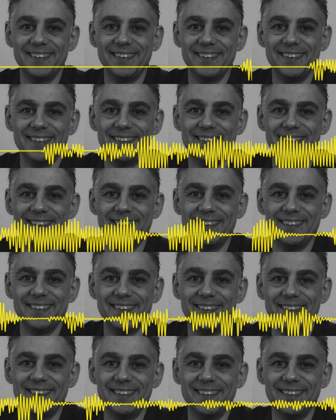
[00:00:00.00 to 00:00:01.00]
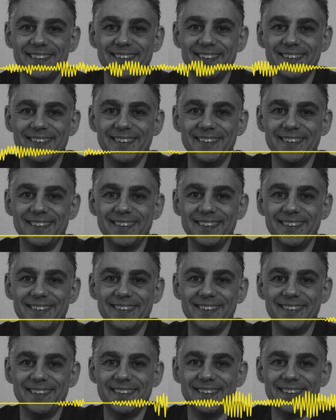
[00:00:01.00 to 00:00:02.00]
the layout can actually
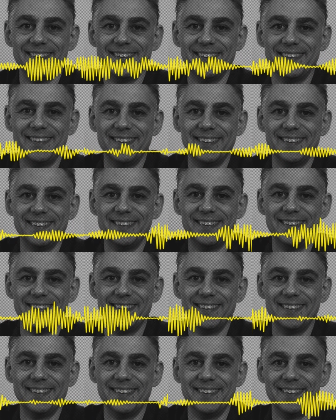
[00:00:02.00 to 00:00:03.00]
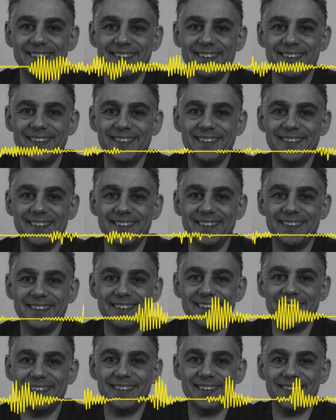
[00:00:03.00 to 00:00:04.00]
surely detract from the
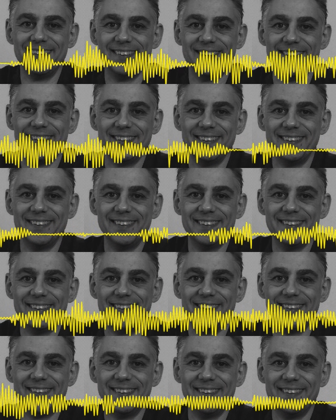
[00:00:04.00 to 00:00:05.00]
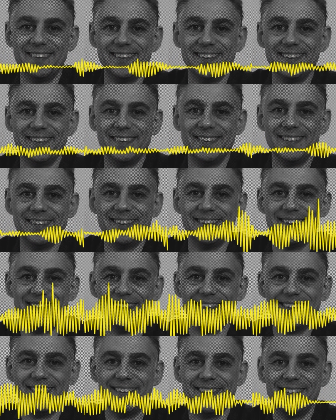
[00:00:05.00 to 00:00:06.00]
text by implying things that
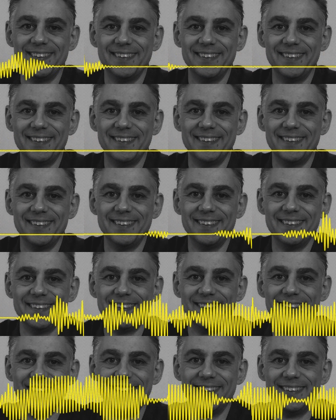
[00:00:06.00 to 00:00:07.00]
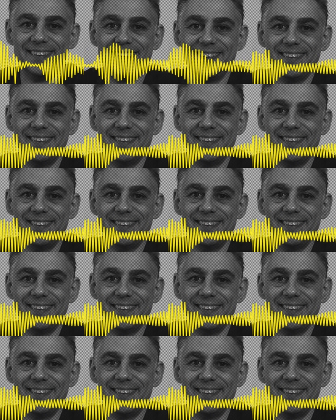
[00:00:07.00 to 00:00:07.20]
are are